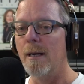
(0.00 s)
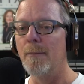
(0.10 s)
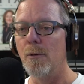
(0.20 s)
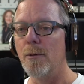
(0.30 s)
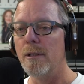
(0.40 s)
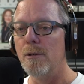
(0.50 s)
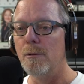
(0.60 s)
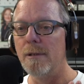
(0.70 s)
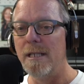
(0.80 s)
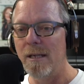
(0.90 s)
I'm going
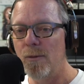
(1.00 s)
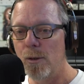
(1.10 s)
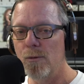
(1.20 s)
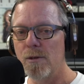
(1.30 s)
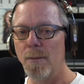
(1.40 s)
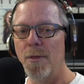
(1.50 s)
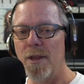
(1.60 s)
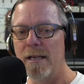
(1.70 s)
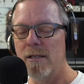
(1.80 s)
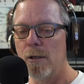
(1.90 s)
to give you some
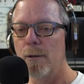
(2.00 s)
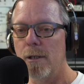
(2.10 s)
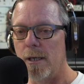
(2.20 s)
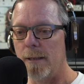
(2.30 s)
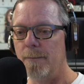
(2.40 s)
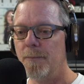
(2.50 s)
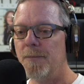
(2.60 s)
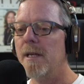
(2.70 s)
things to work on